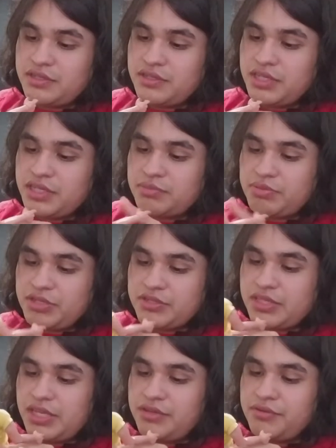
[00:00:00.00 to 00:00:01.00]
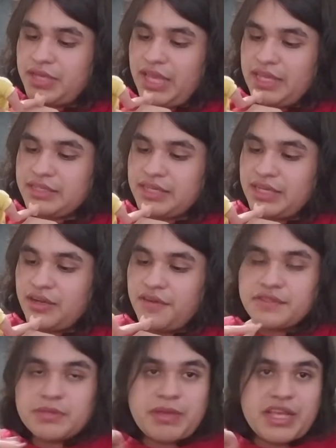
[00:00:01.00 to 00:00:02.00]
It appears that you can take
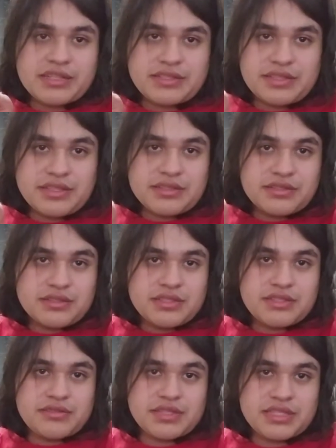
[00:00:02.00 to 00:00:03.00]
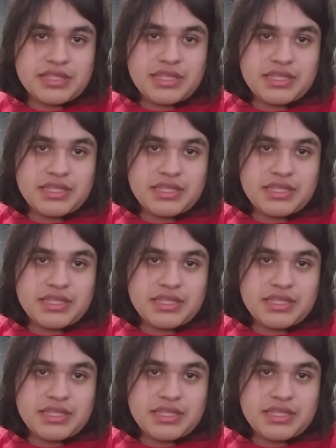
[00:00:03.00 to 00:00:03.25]
off his pants, and as you can see,